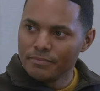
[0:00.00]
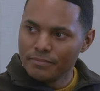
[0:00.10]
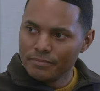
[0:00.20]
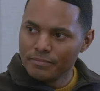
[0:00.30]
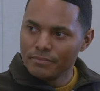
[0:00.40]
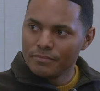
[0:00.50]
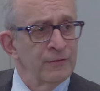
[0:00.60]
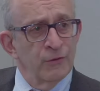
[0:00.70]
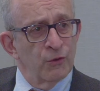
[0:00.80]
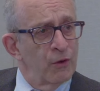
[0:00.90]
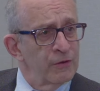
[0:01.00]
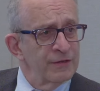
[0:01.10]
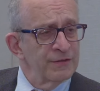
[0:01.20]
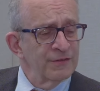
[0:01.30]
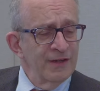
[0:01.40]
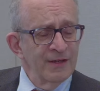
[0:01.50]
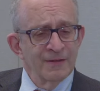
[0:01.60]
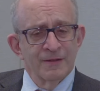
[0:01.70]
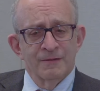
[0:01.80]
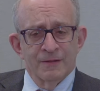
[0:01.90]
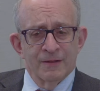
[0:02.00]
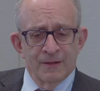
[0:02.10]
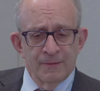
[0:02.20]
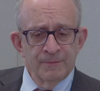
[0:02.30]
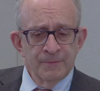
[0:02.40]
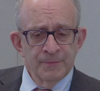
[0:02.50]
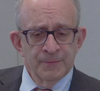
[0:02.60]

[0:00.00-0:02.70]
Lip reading: I've heard you quoted as saying that, kind